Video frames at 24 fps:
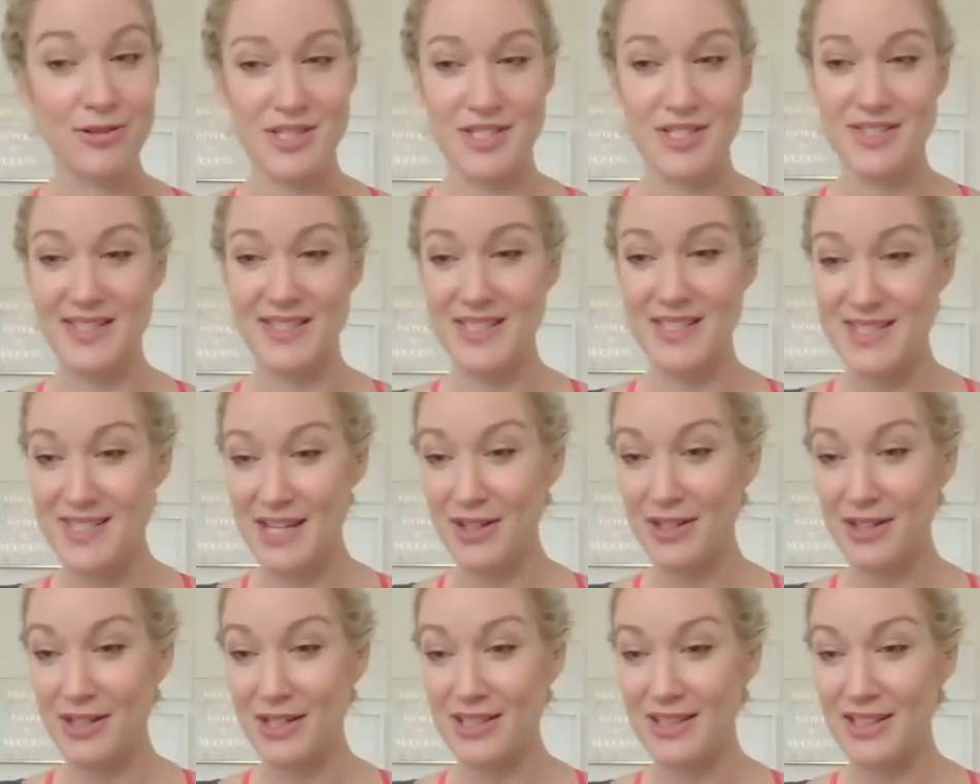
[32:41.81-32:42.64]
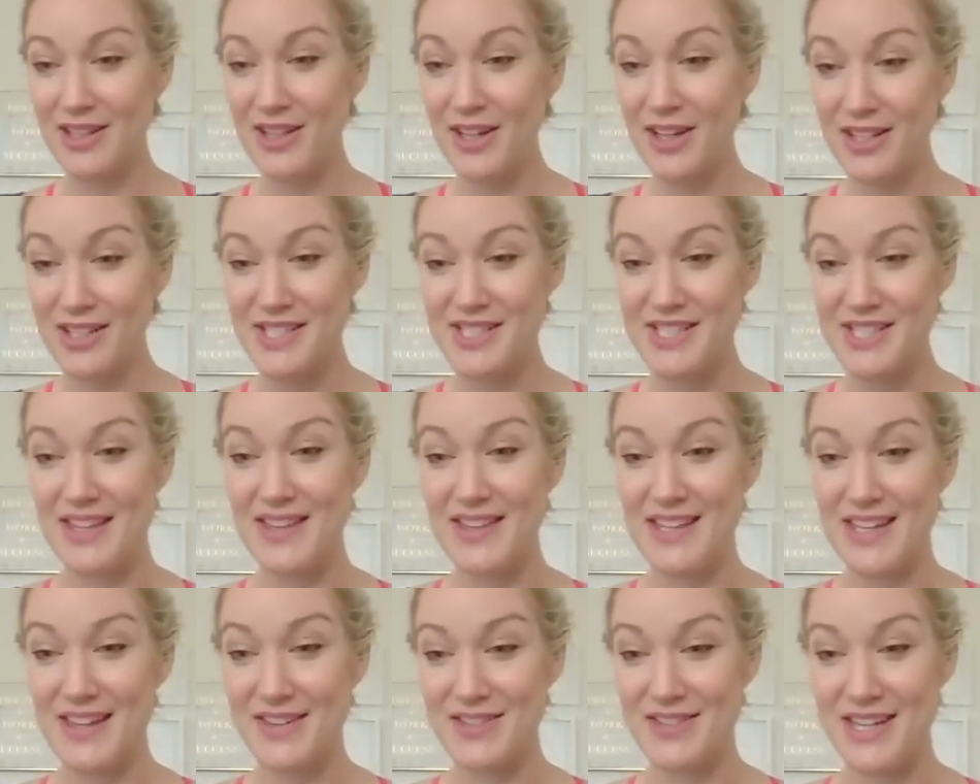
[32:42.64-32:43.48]
just like Sarah Clark said
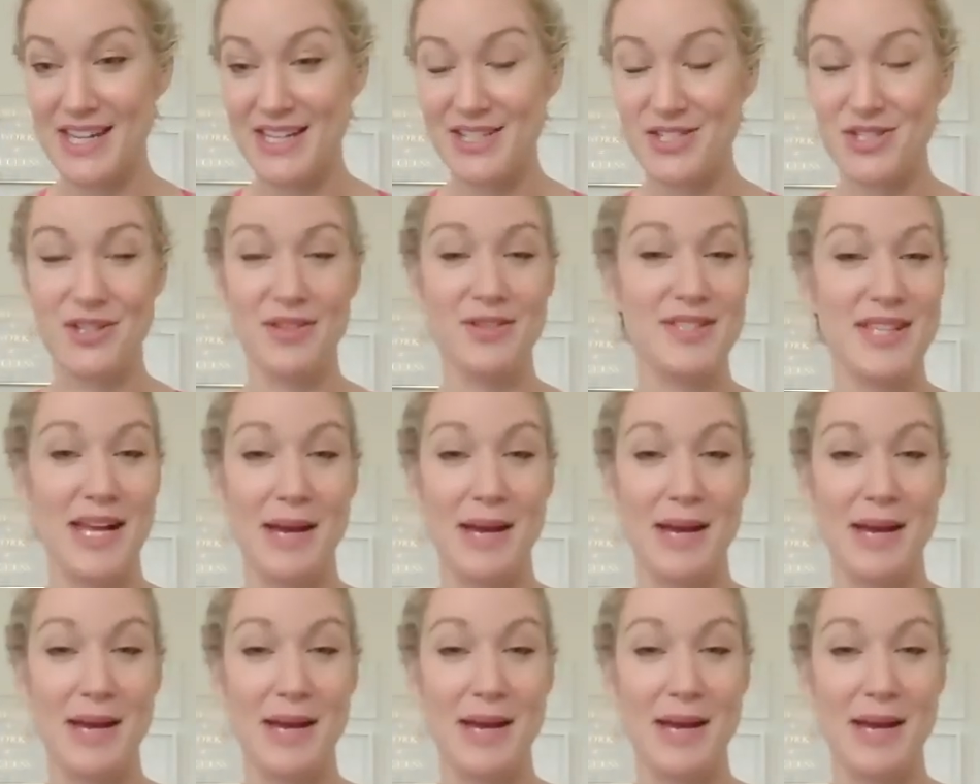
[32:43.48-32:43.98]
the other day, she goes,